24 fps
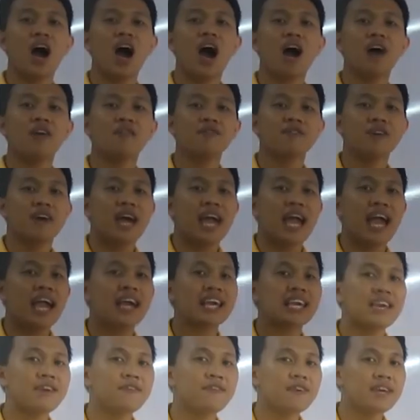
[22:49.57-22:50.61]
of
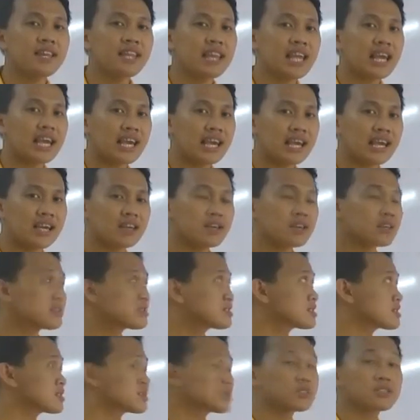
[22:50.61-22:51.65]
given a
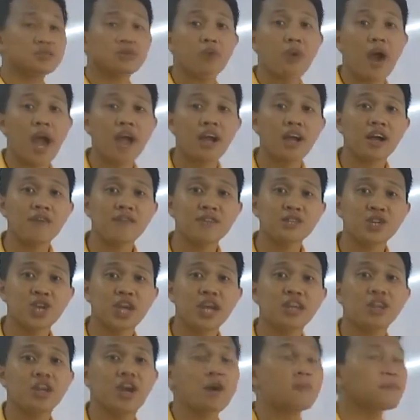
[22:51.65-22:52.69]
square of a
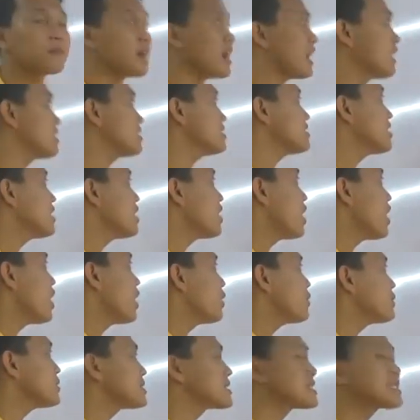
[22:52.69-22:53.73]
trinomial
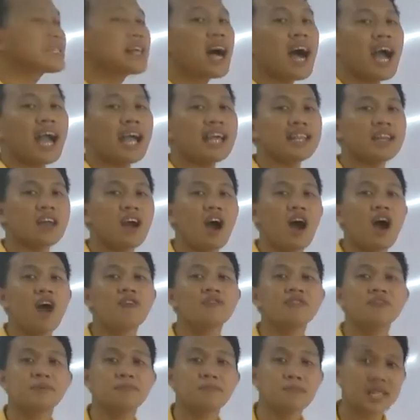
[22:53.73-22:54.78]
whose sign
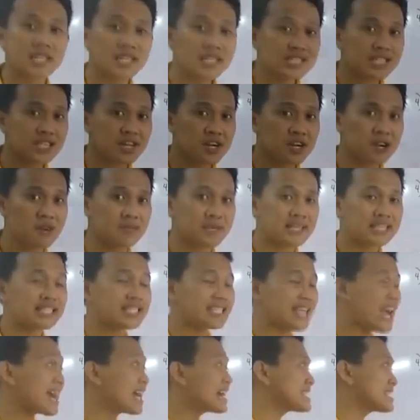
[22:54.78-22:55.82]
of the middle term is
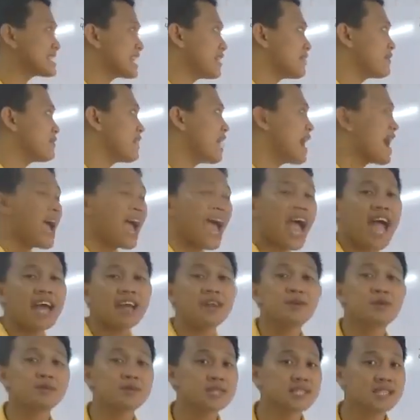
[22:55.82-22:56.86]
negative and
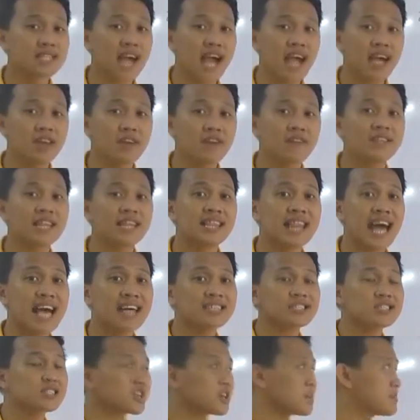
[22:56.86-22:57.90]
whose sign of the
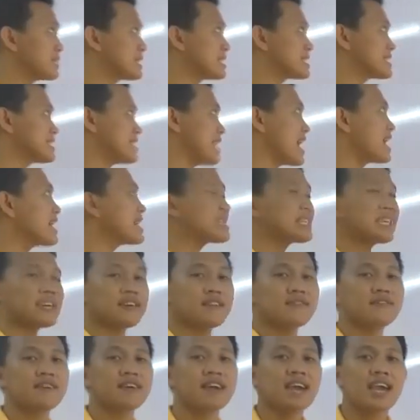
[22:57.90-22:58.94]
last term is
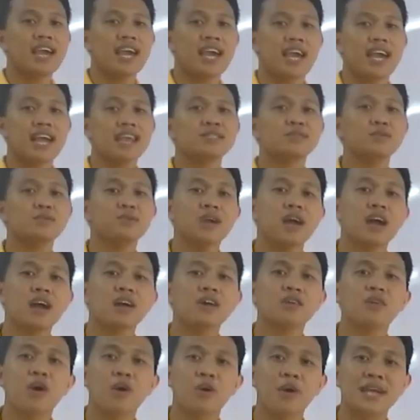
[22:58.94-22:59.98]
negative is we
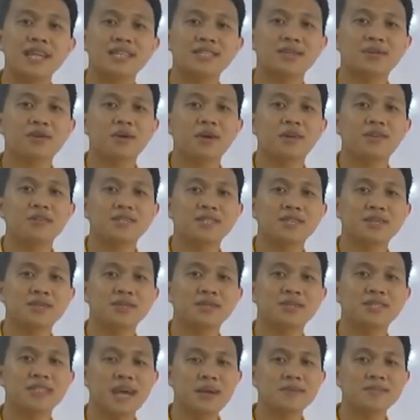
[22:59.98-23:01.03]
are going to
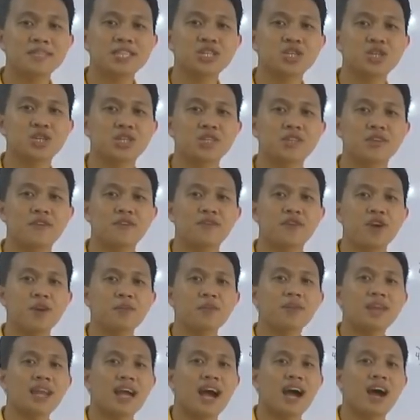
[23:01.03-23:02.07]
substitute the
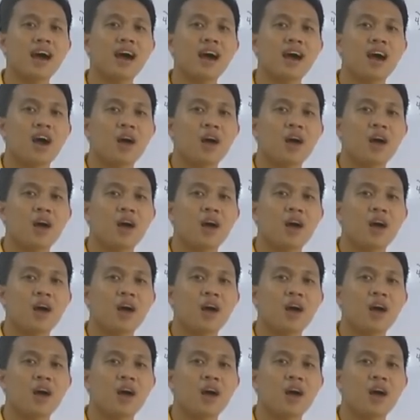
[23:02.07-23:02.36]
formula